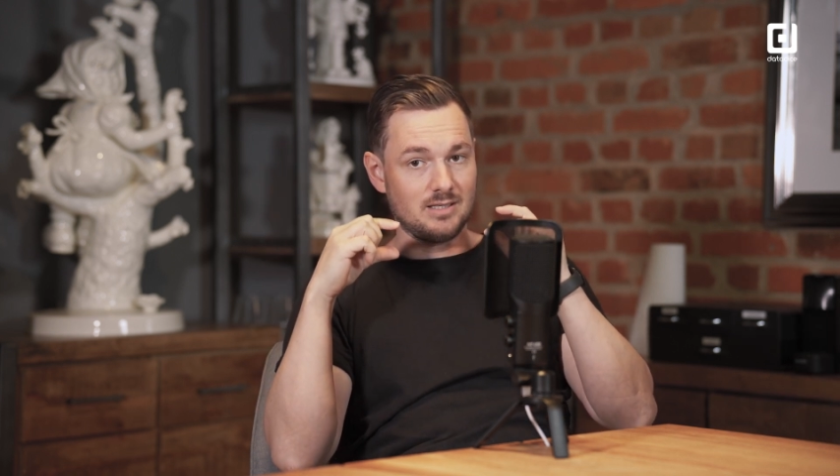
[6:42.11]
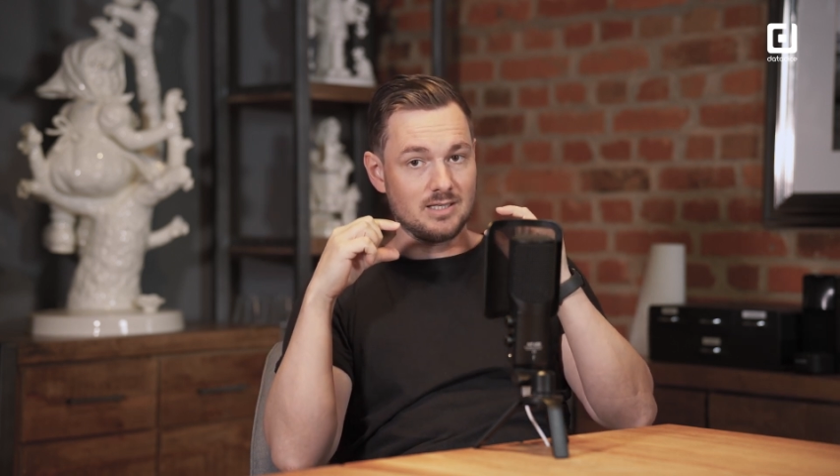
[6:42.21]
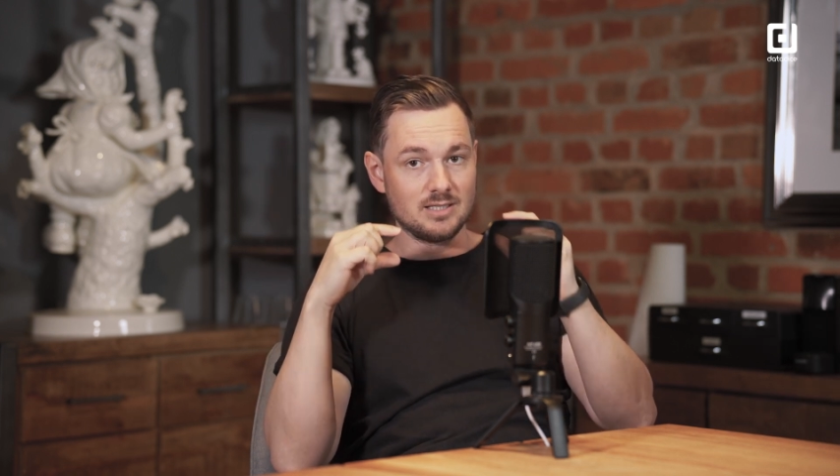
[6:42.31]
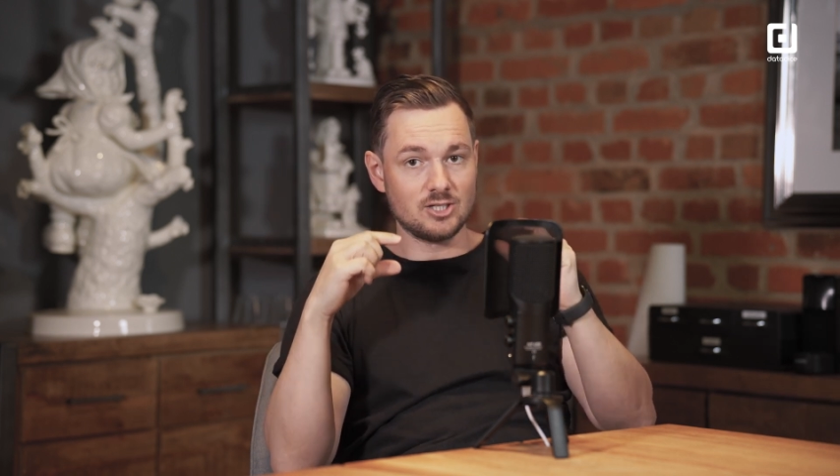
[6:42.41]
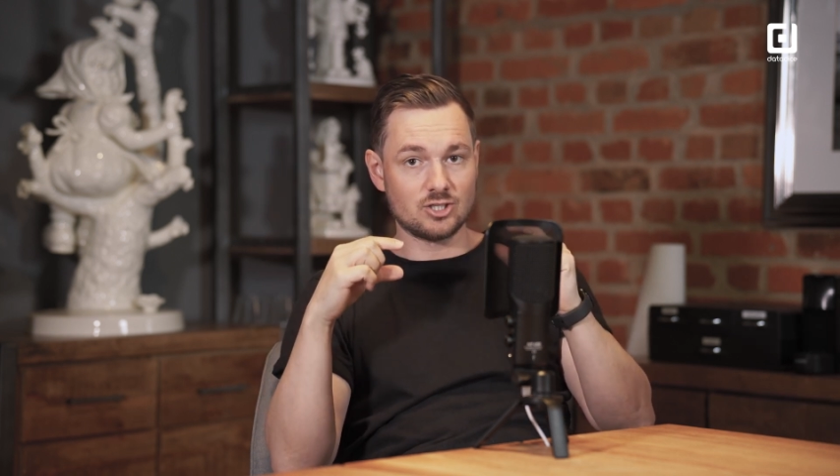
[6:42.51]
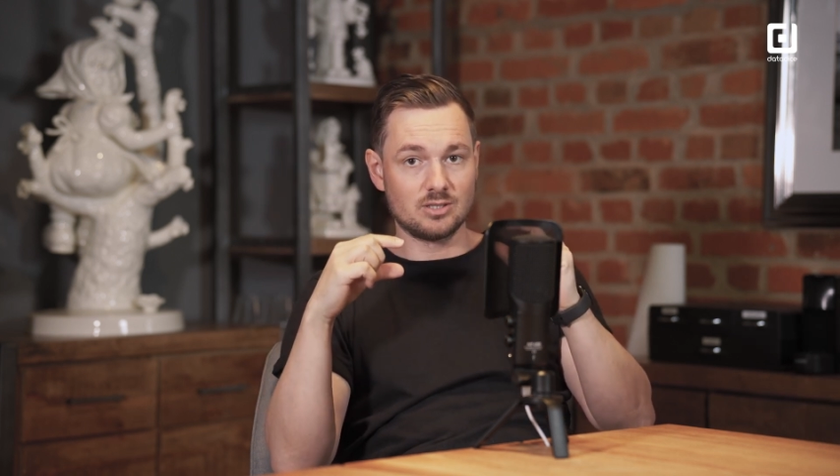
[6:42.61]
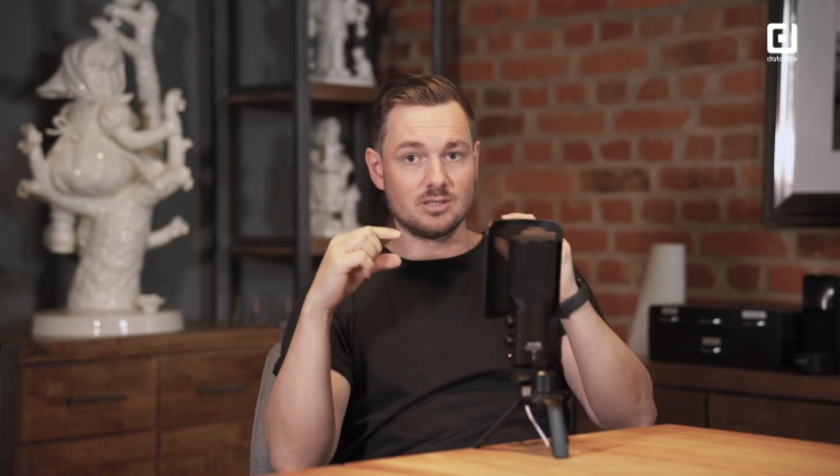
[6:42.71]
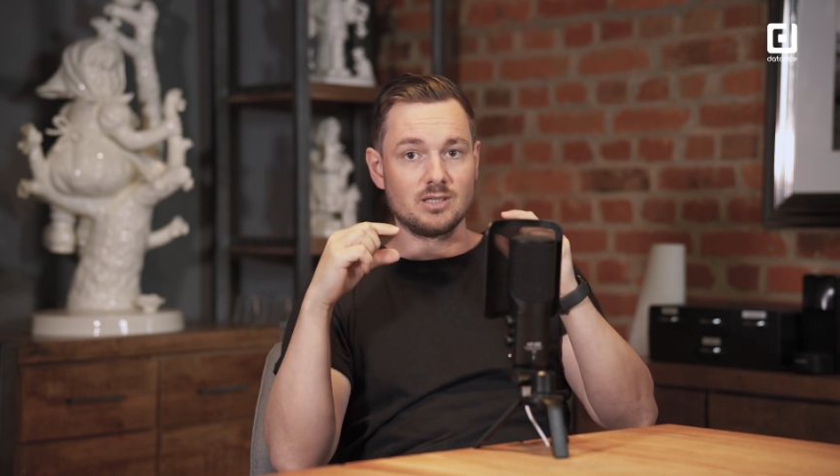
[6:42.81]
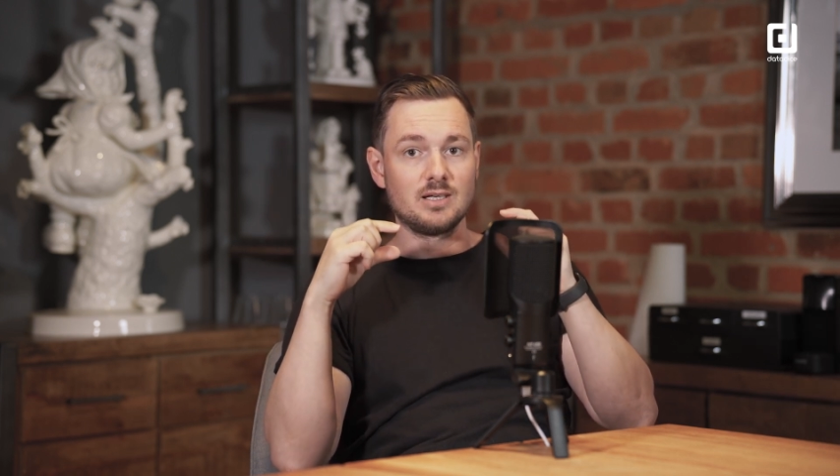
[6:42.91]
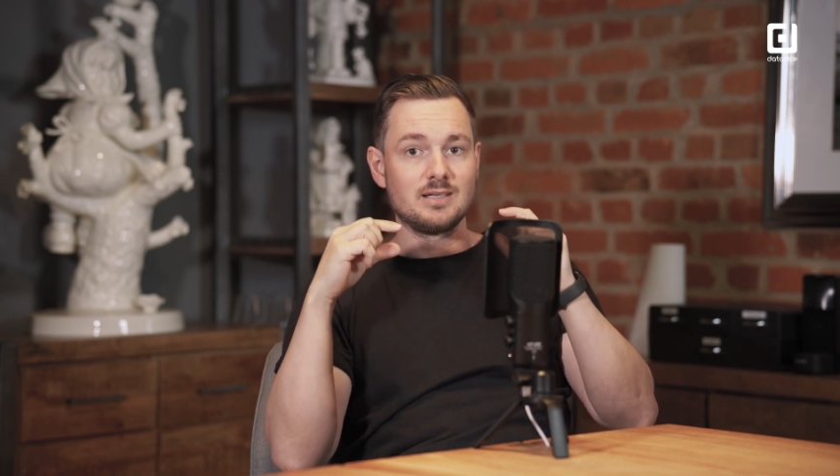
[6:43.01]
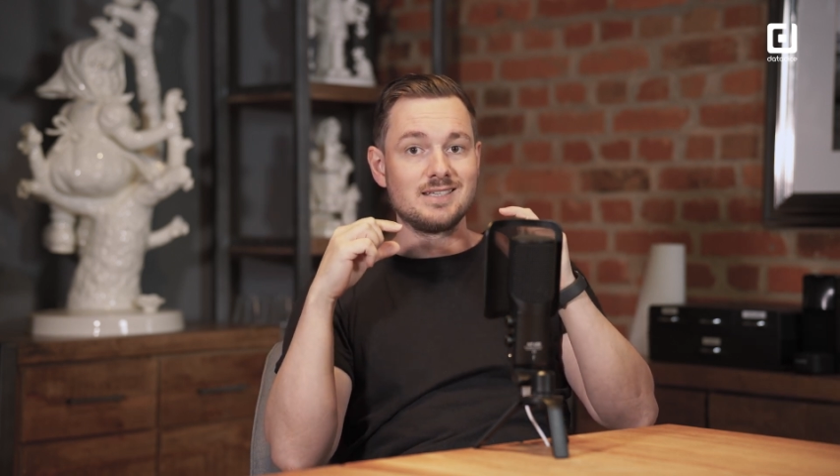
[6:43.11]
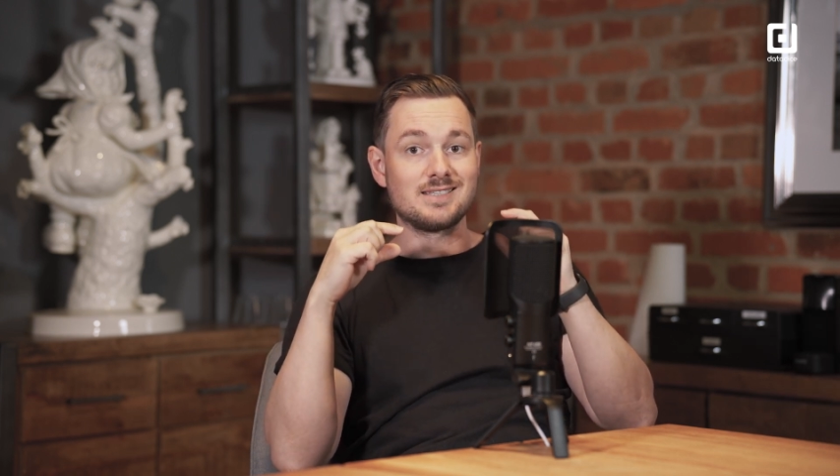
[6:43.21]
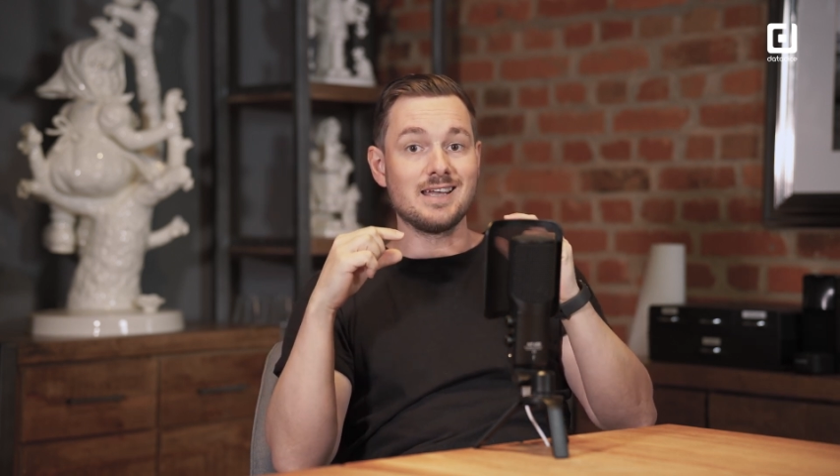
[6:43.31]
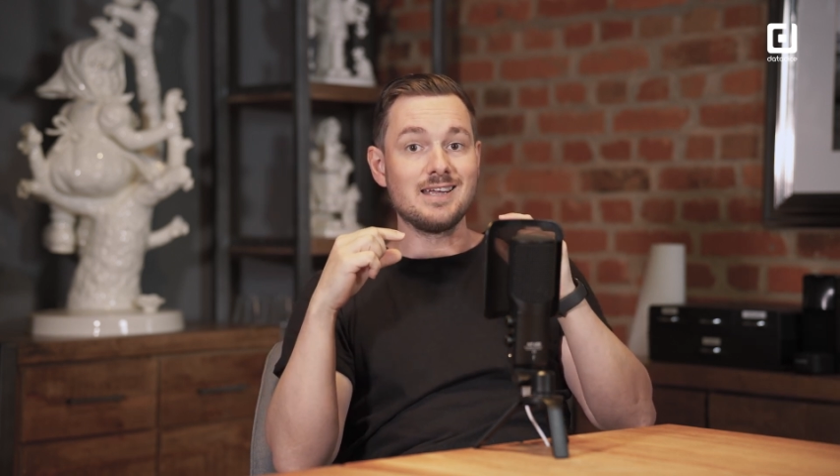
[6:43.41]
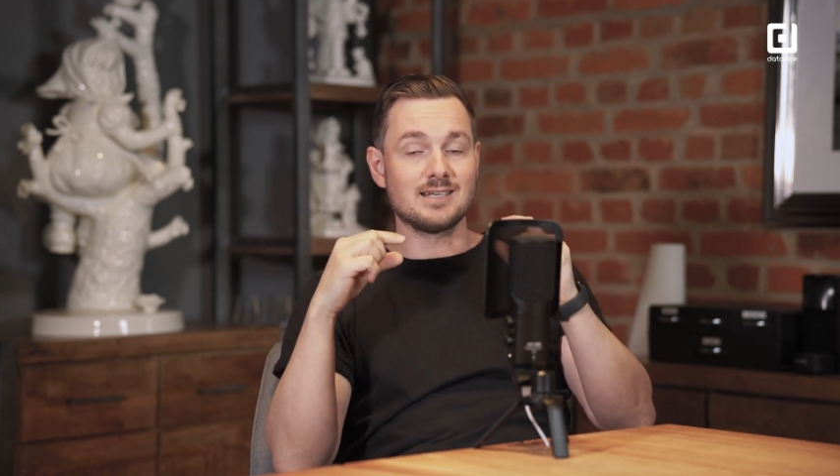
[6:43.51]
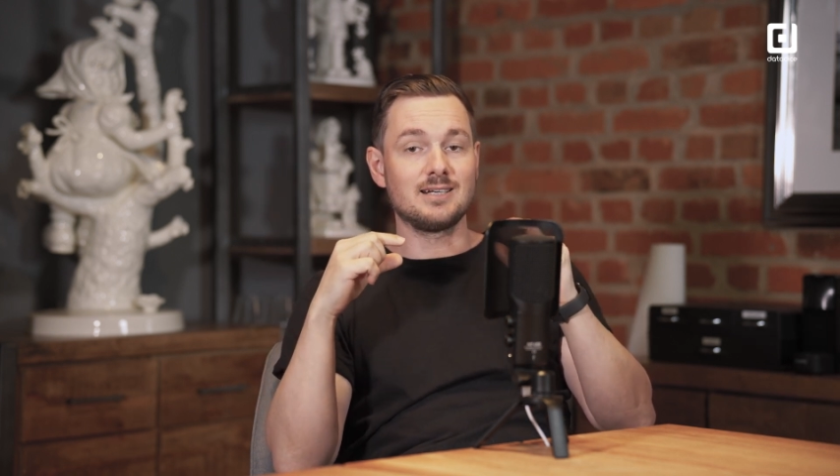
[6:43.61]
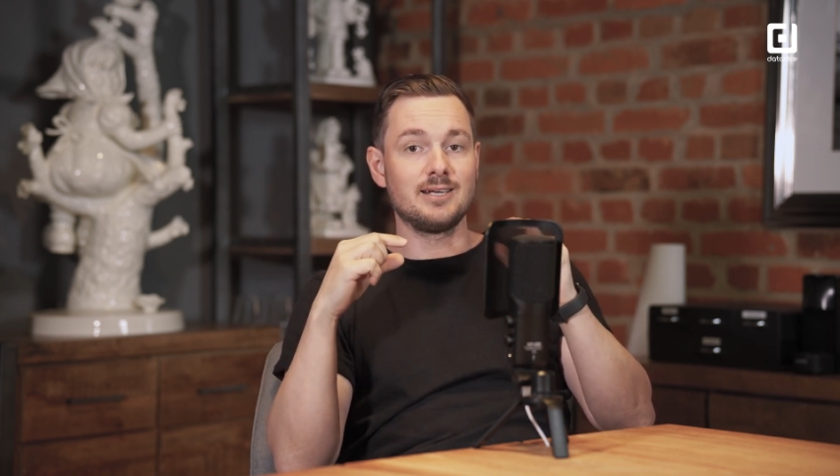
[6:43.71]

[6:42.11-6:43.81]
addition this data